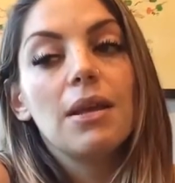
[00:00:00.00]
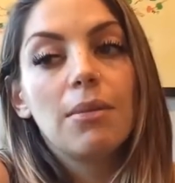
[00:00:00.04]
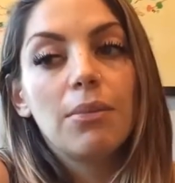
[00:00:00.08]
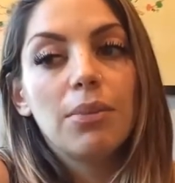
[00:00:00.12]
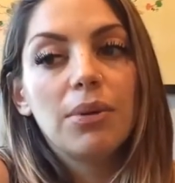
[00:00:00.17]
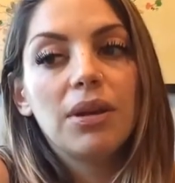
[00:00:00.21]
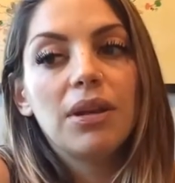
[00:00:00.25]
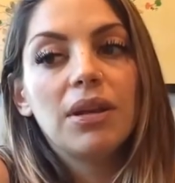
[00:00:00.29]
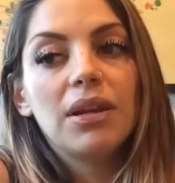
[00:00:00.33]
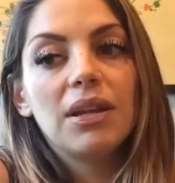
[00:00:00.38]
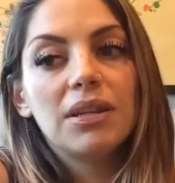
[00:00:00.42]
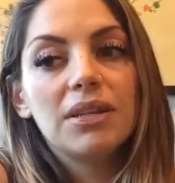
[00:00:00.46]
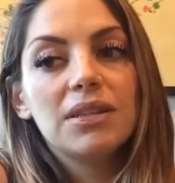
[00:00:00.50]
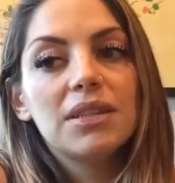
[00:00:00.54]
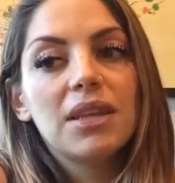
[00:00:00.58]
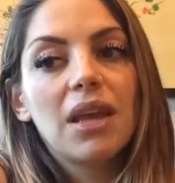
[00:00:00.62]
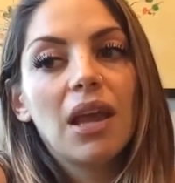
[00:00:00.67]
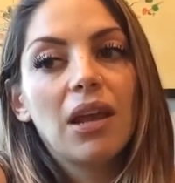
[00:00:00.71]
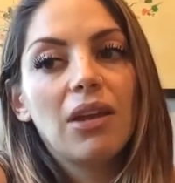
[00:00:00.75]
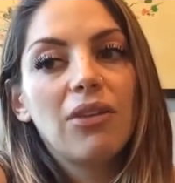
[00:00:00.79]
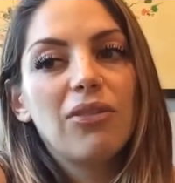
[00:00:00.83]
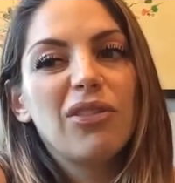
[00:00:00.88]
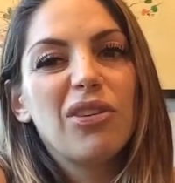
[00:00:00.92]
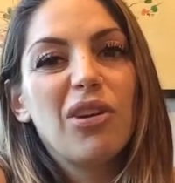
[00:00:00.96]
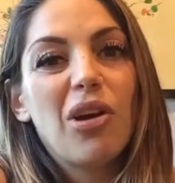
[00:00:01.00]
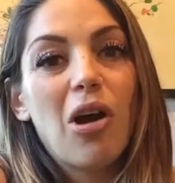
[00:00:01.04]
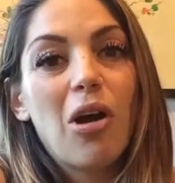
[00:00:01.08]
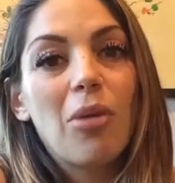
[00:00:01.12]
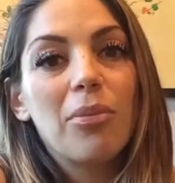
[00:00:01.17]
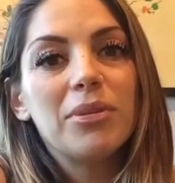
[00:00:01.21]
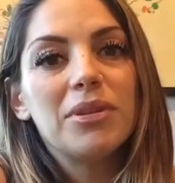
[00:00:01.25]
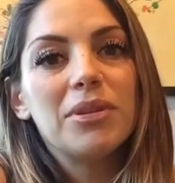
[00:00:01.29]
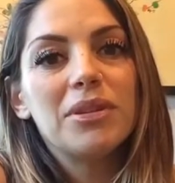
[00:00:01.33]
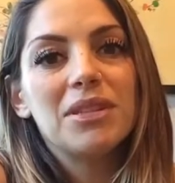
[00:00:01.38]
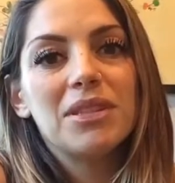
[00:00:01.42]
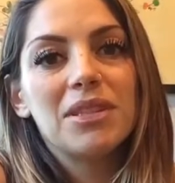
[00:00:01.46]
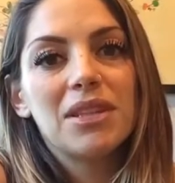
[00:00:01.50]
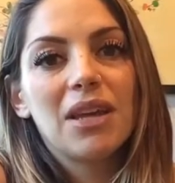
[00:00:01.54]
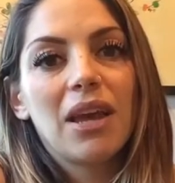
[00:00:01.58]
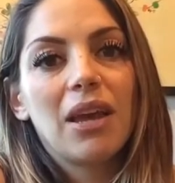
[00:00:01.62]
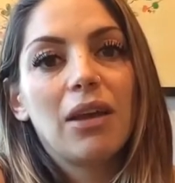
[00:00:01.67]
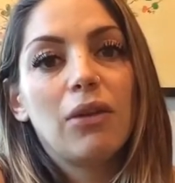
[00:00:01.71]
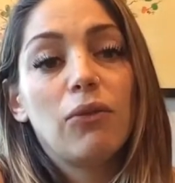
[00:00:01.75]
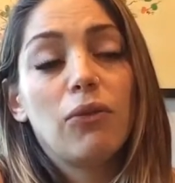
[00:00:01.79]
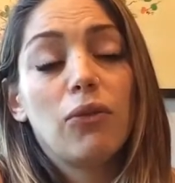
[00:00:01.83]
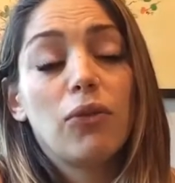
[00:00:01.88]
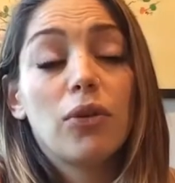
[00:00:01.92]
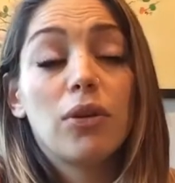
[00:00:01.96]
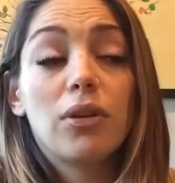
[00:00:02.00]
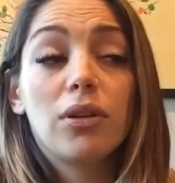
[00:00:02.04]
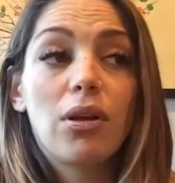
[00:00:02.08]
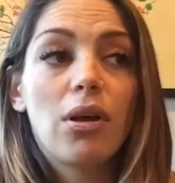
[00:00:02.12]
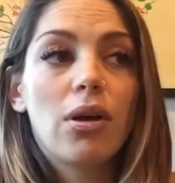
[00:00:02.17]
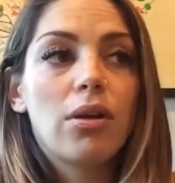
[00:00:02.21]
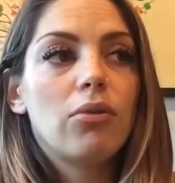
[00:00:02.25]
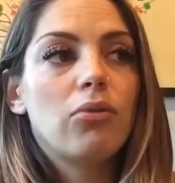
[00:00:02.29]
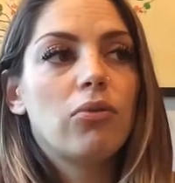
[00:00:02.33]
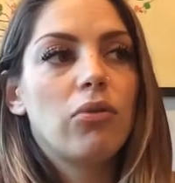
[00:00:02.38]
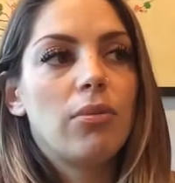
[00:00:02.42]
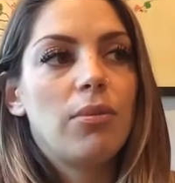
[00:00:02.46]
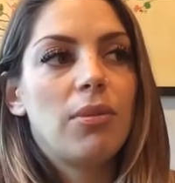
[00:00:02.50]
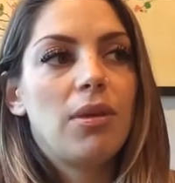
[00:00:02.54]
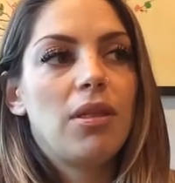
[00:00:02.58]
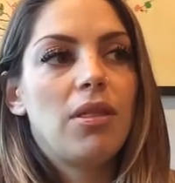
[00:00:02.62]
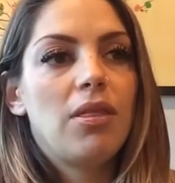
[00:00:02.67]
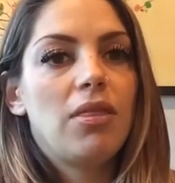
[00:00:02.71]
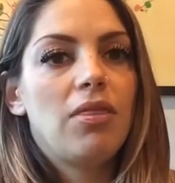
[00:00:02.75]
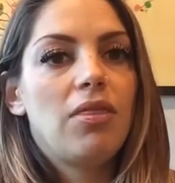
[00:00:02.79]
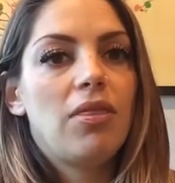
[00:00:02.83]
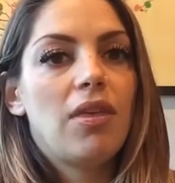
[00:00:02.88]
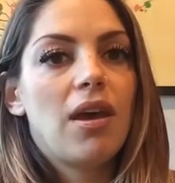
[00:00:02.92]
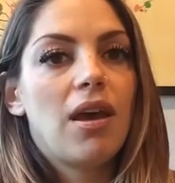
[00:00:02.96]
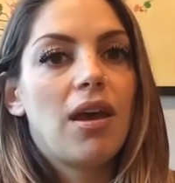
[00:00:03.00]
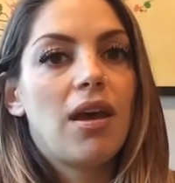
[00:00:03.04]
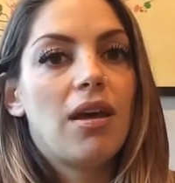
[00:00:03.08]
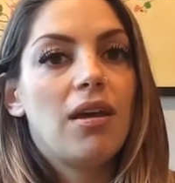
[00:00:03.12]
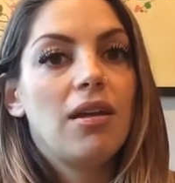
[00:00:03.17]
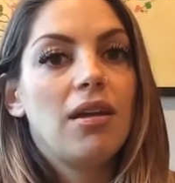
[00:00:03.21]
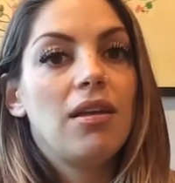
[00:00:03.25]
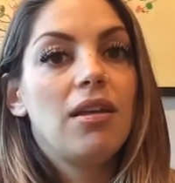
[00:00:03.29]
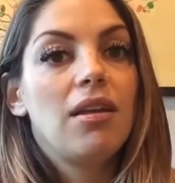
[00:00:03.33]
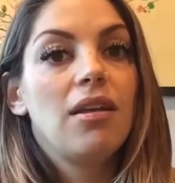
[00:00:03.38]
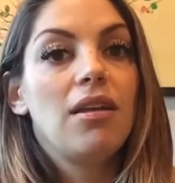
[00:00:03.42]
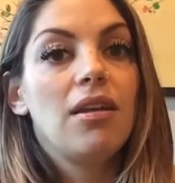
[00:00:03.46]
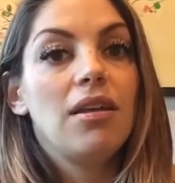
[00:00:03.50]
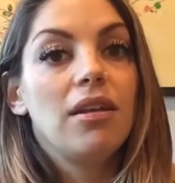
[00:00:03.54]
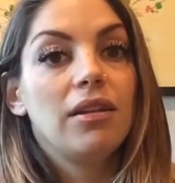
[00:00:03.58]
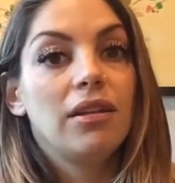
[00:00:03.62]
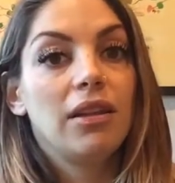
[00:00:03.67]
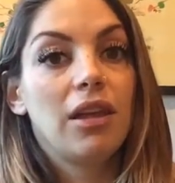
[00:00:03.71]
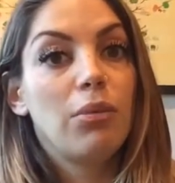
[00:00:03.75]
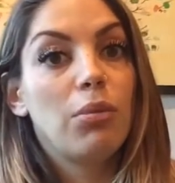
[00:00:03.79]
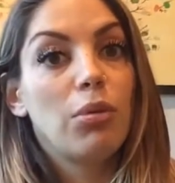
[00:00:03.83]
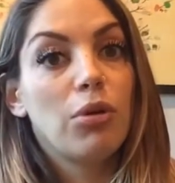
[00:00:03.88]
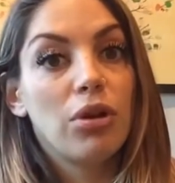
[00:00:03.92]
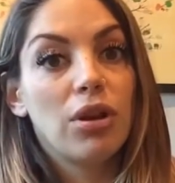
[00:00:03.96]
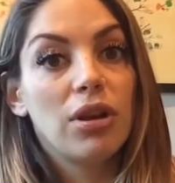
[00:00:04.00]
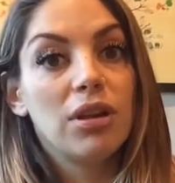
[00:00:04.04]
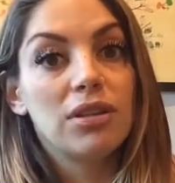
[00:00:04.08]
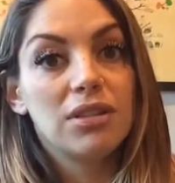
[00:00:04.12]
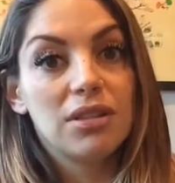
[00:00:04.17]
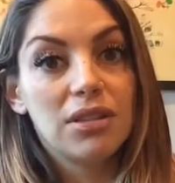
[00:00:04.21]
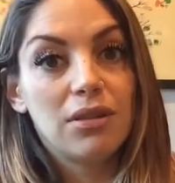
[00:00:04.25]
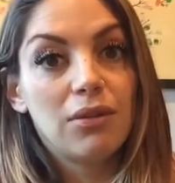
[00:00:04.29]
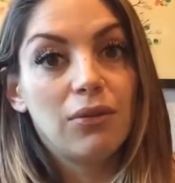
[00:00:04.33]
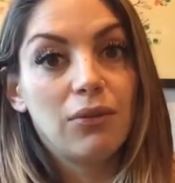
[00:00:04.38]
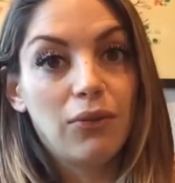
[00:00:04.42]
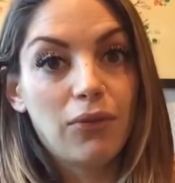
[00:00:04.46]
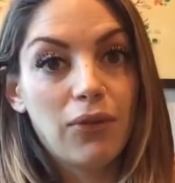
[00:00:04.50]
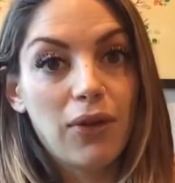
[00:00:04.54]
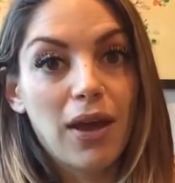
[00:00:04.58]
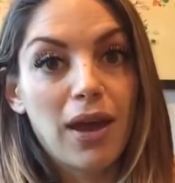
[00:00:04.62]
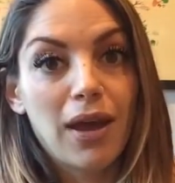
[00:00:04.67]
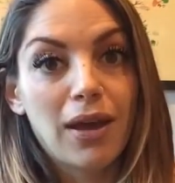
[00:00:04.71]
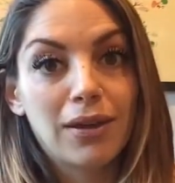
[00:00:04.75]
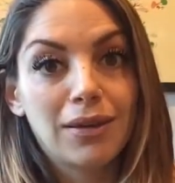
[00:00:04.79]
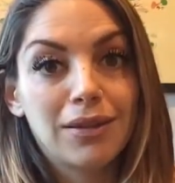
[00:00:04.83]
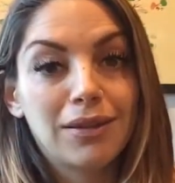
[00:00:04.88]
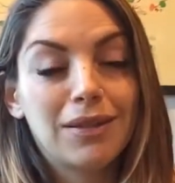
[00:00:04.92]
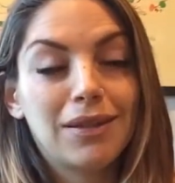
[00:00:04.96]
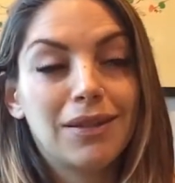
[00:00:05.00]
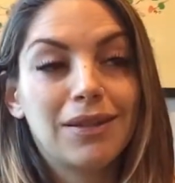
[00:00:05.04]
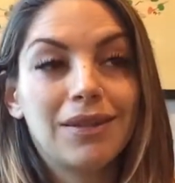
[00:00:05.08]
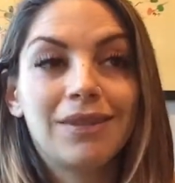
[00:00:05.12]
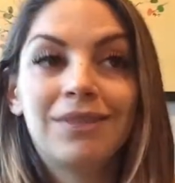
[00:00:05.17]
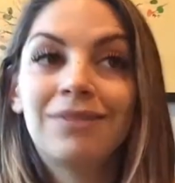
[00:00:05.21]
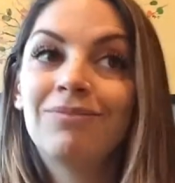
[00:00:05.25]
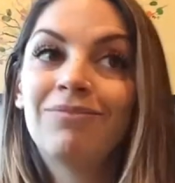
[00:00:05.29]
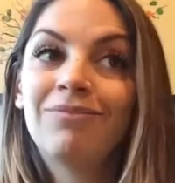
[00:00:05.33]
But it is kind of a common sign for a lot of women that labor is in fact